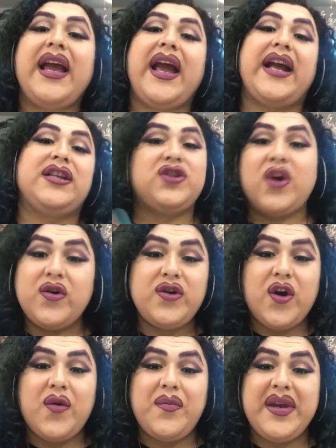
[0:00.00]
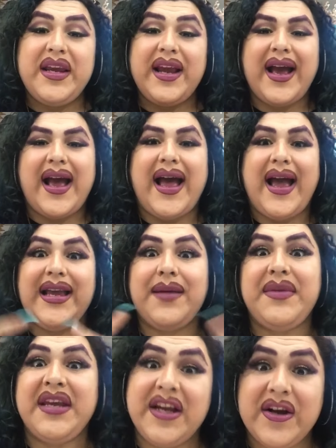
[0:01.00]
and don't know me, I am
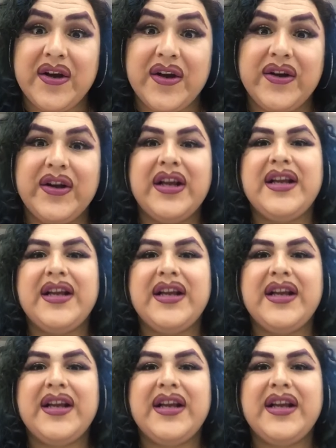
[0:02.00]
here.